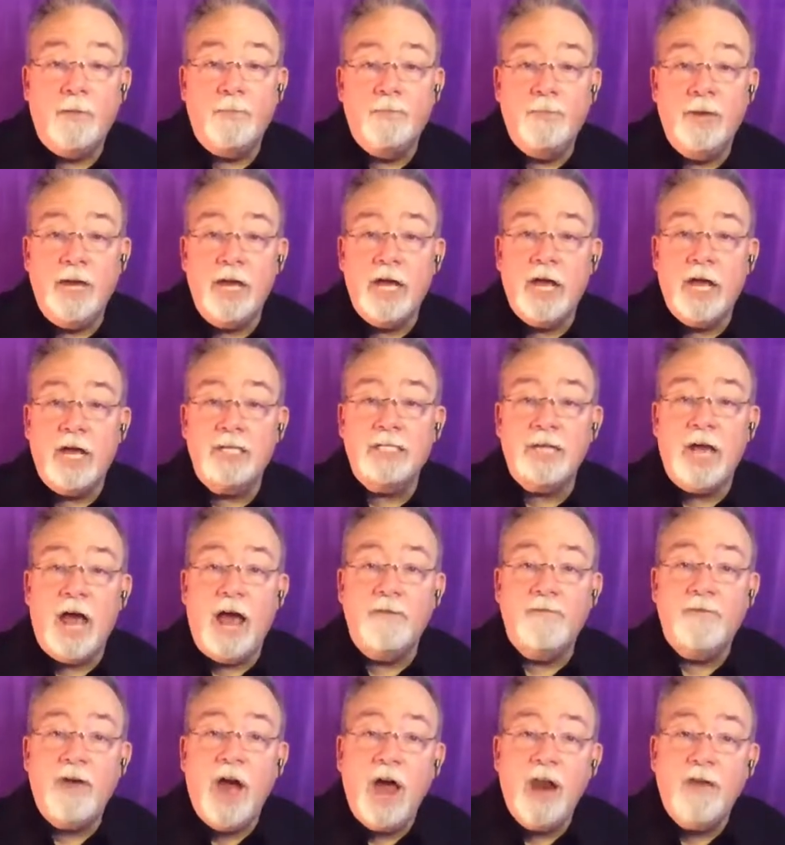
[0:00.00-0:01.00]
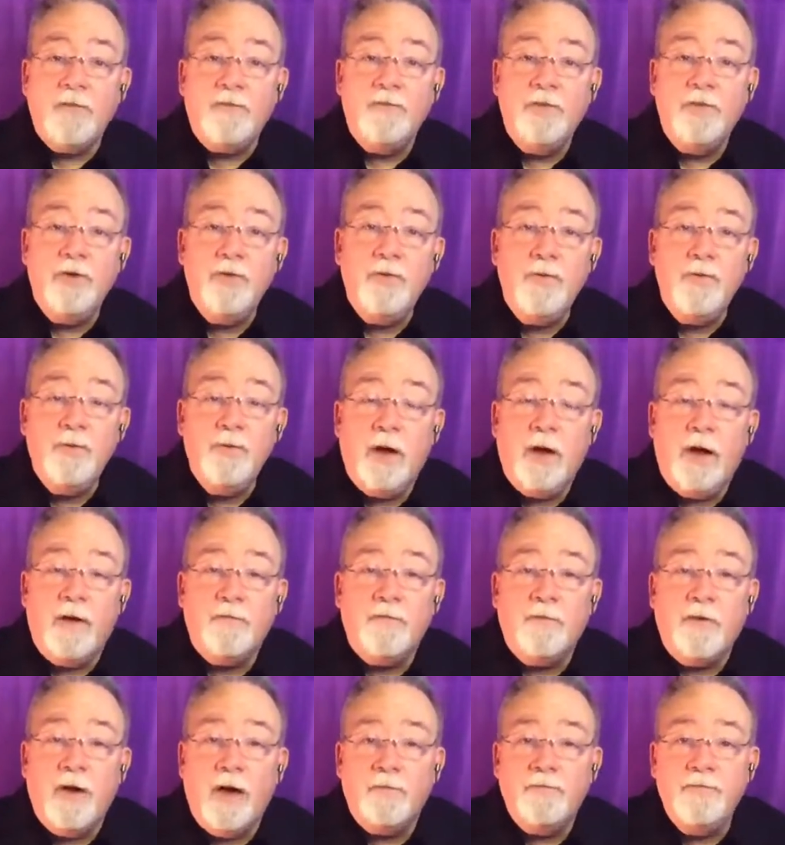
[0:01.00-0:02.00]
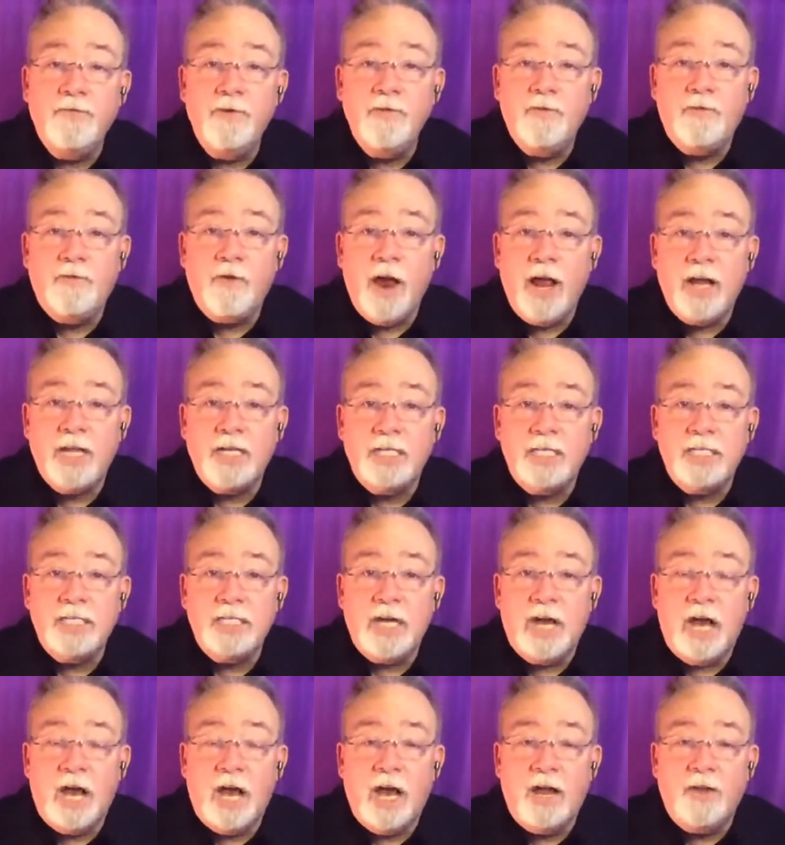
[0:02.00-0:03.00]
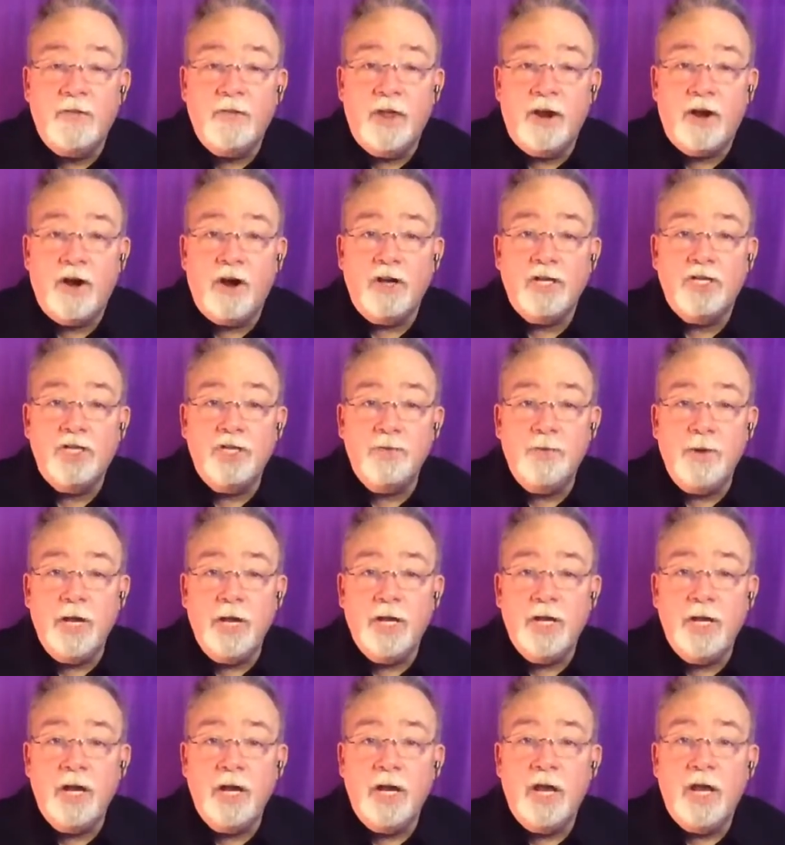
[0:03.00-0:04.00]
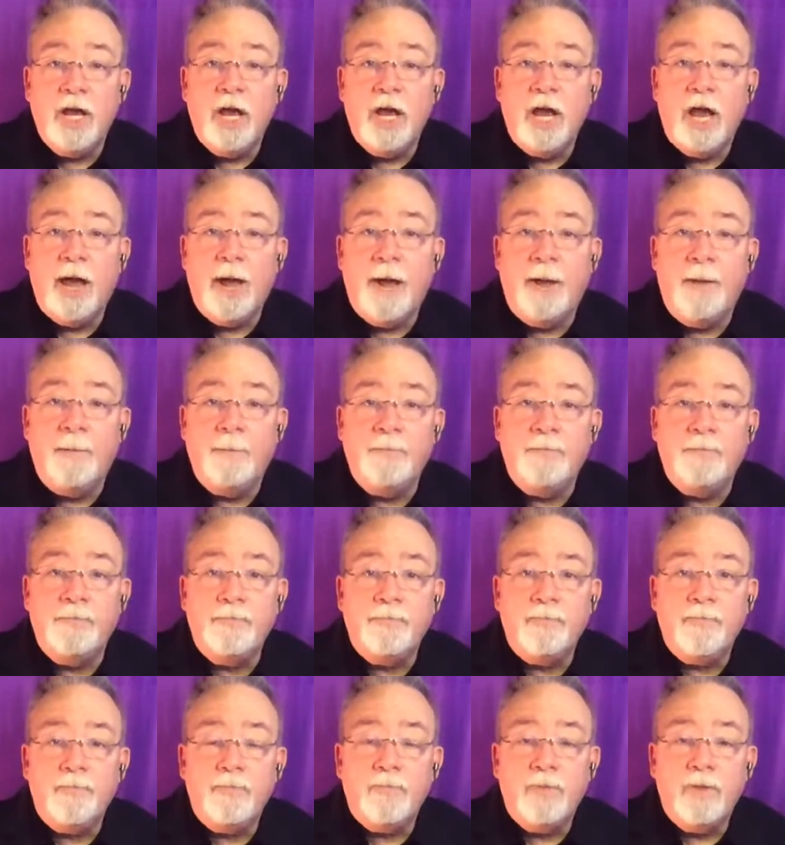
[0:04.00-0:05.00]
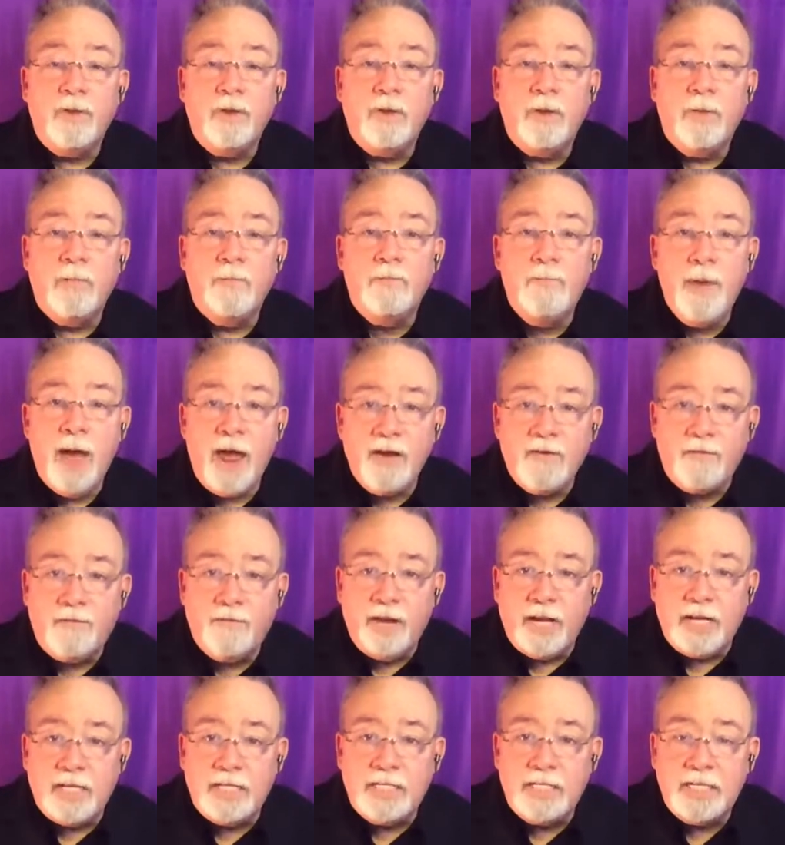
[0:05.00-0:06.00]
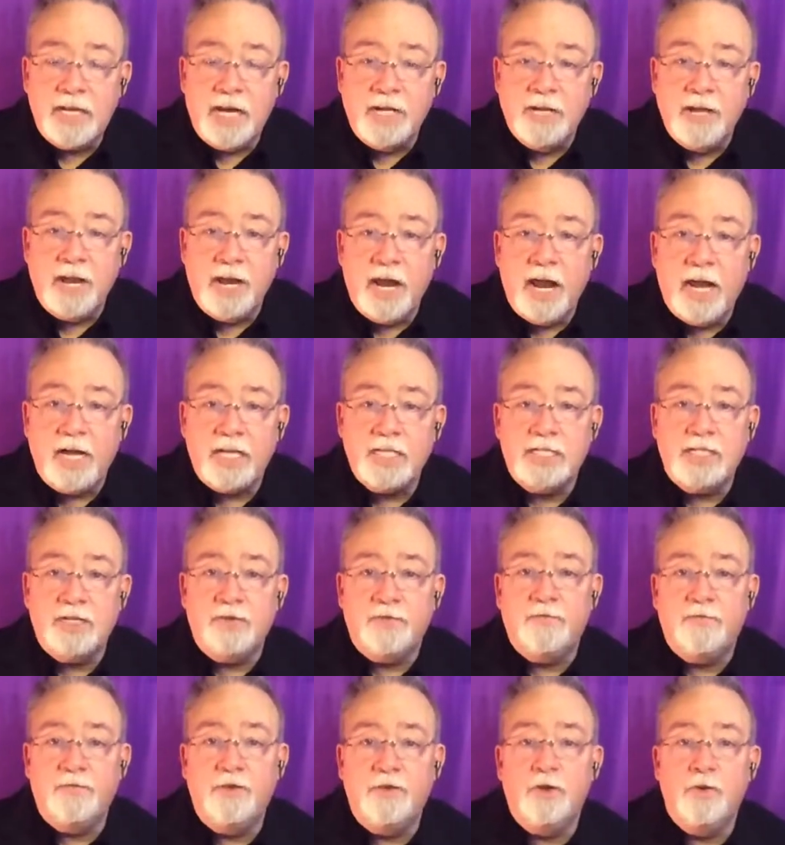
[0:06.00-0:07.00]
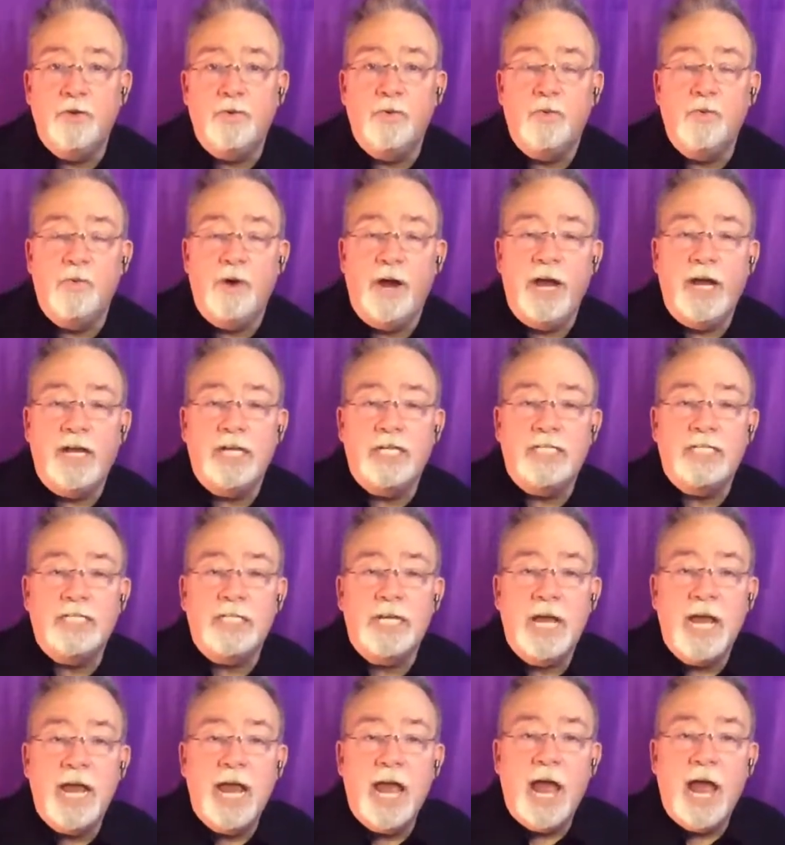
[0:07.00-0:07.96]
because I've got a few friends that are doing benefits in the next few weeks.